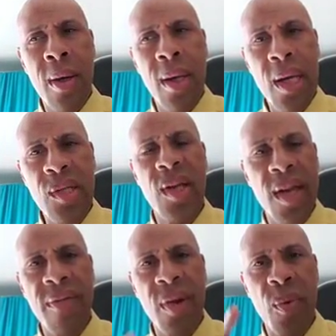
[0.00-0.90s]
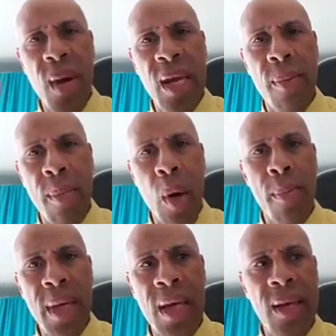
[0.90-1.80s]
each and every waking
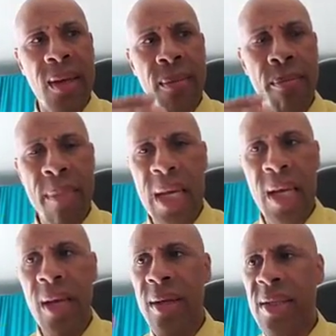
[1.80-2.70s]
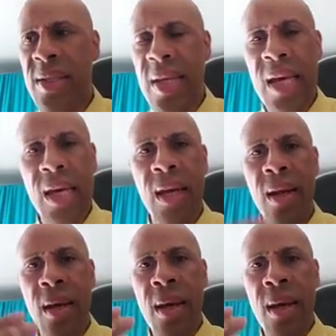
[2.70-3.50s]
moment, minute, second,